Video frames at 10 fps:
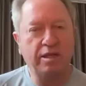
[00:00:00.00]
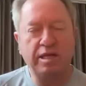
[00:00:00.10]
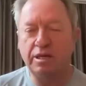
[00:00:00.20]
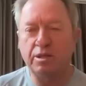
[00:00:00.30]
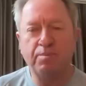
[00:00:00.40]

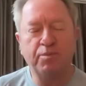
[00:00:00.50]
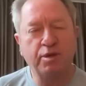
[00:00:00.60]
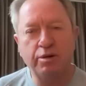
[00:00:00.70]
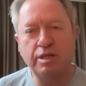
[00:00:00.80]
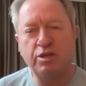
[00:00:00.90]
Yes.
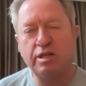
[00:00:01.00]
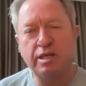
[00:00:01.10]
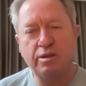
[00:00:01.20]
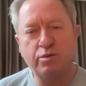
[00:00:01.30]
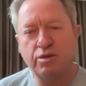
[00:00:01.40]
So
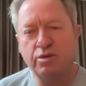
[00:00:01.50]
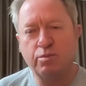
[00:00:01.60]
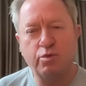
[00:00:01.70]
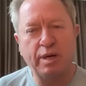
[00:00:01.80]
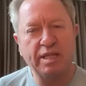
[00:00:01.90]
initially it was
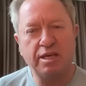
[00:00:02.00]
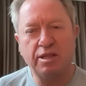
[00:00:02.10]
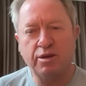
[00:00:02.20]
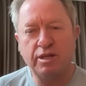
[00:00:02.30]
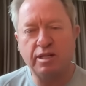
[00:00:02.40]
20,
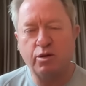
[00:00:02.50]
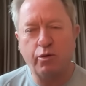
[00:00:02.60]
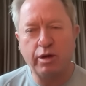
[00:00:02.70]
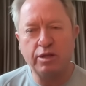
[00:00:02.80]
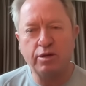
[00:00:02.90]
30
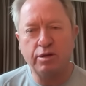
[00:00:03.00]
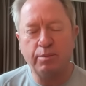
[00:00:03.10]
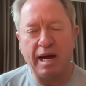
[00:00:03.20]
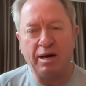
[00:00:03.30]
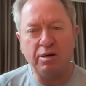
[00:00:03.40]
degrees on the
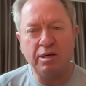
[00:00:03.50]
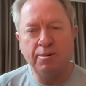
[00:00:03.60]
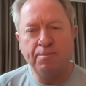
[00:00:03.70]
bow.